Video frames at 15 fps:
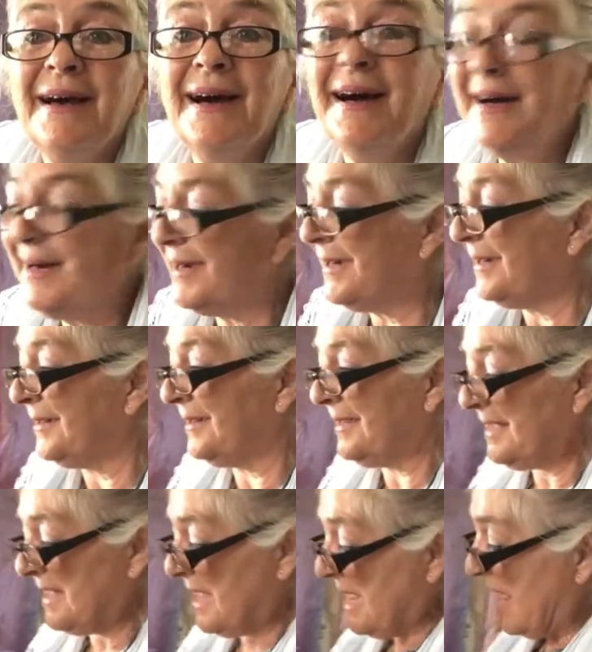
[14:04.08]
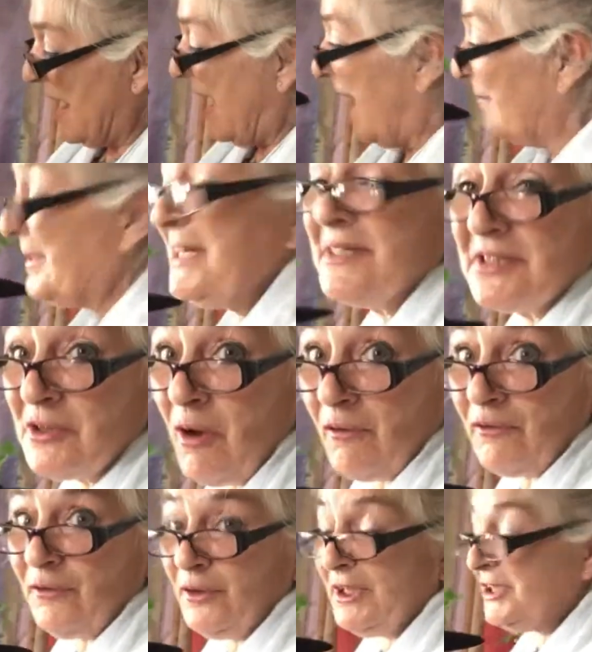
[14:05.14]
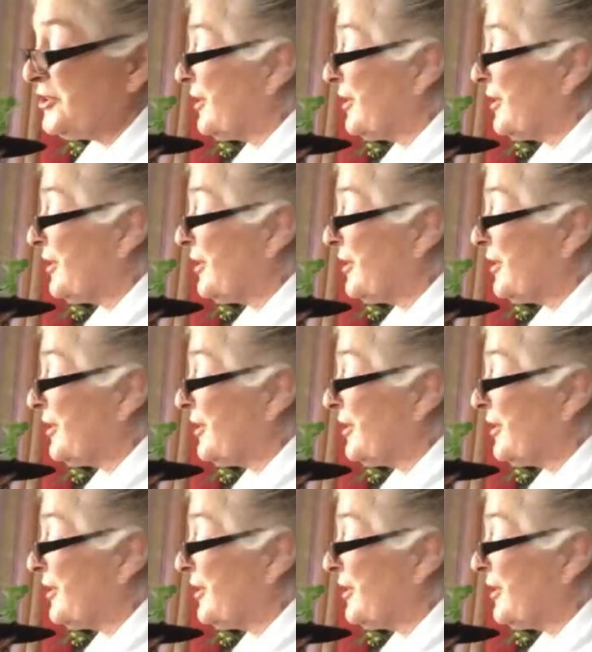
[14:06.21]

I mean, it's not fully